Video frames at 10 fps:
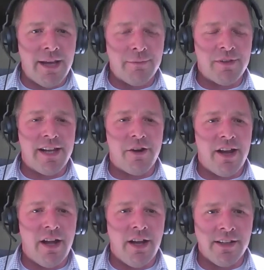
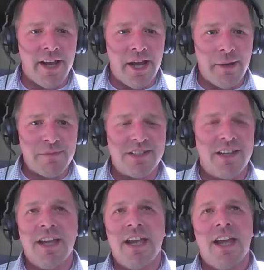Glengarry Highland Games.
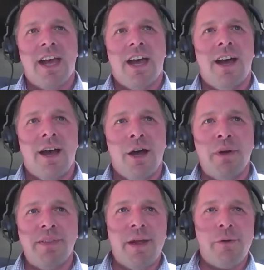
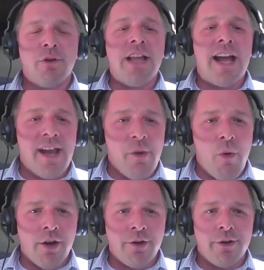But they were lacking
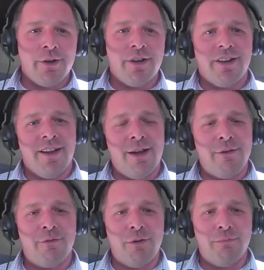water
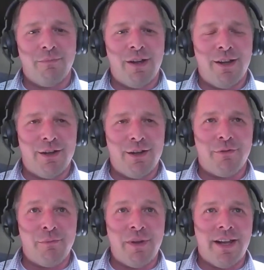from a
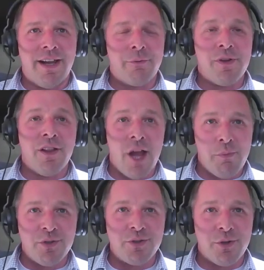
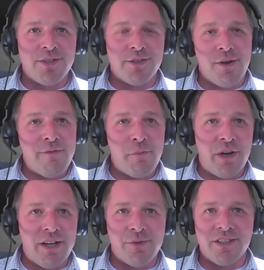reliable source, so
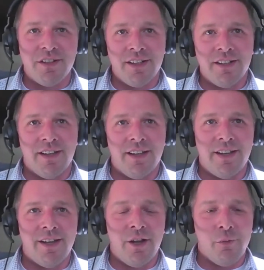everybody was
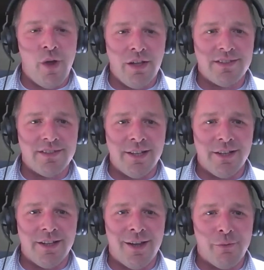on wells,
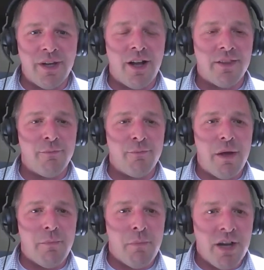and we got them
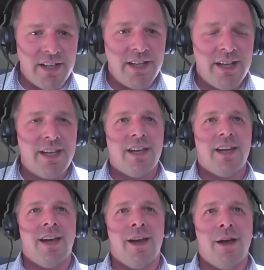money
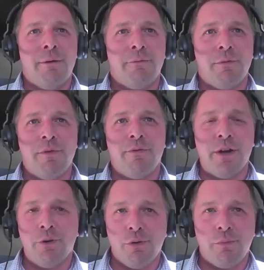from a
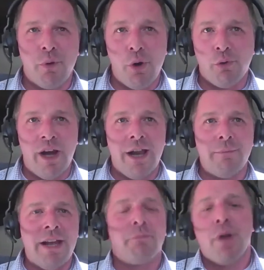federal
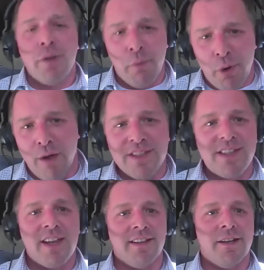program, and the province
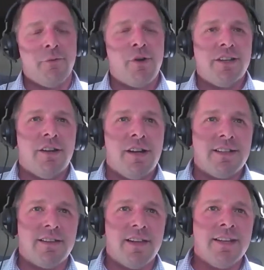kicked in and
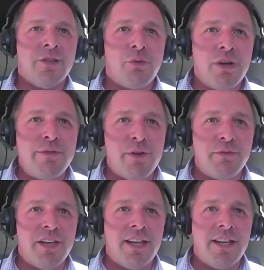whatnot. And in
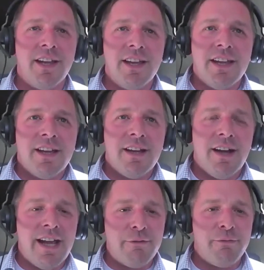2015,
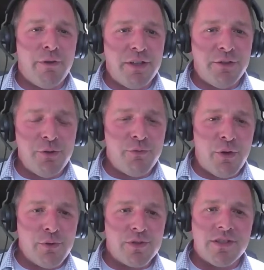I had 52
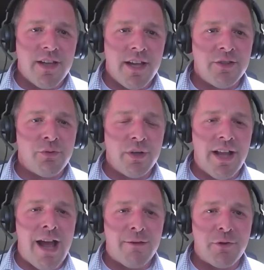votes, and
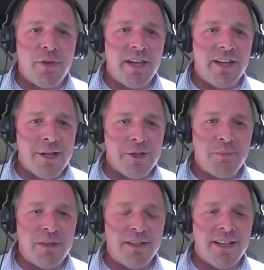after the
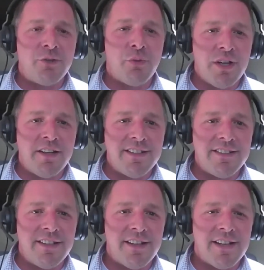announcement in
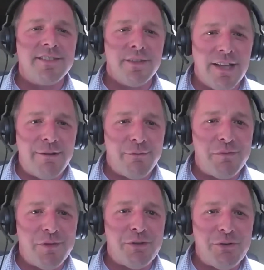2019, I still had
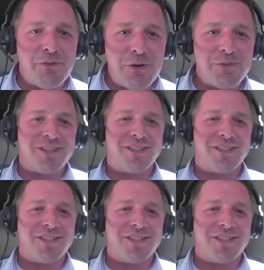52 votes.